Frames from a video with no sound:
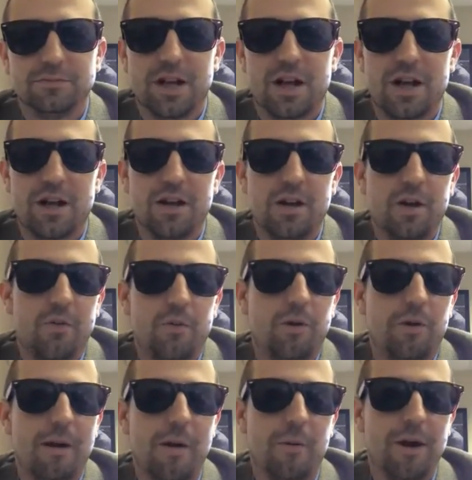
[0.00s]
Uh,
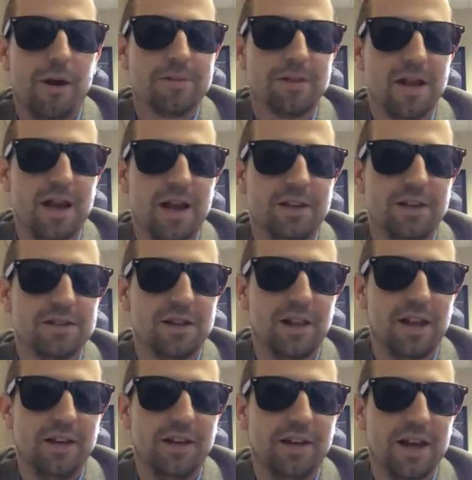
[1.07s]
well, my website is
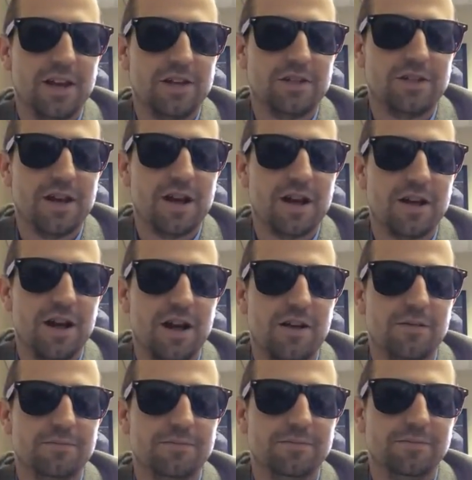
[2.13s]

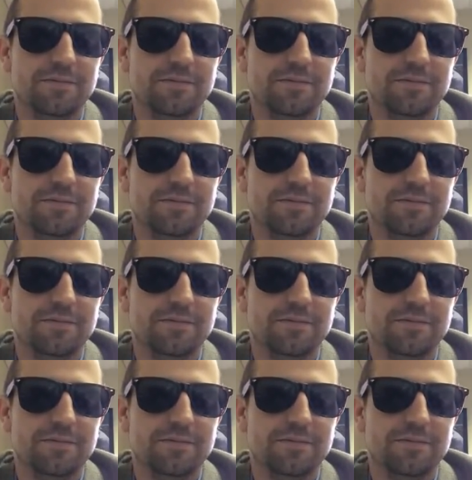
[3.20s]
claytonnation.com,